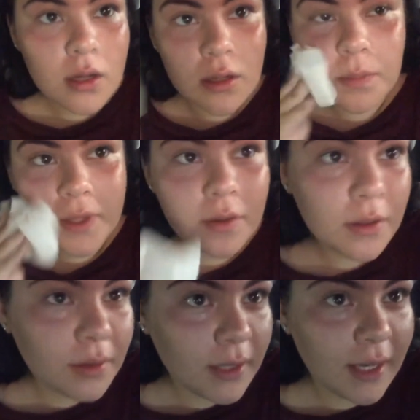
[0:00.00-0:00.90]
No puedo
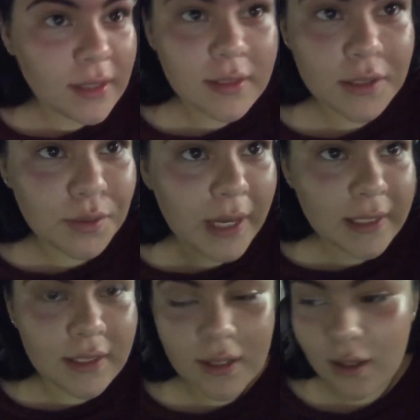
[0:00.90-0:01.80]
controlar este
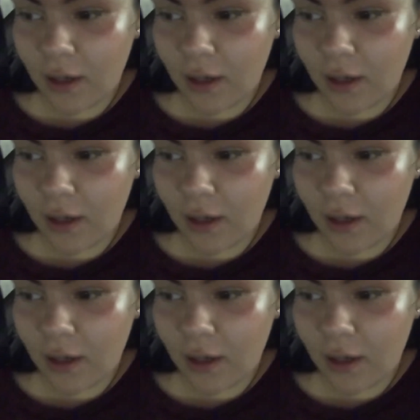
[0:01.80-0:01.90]
sweat.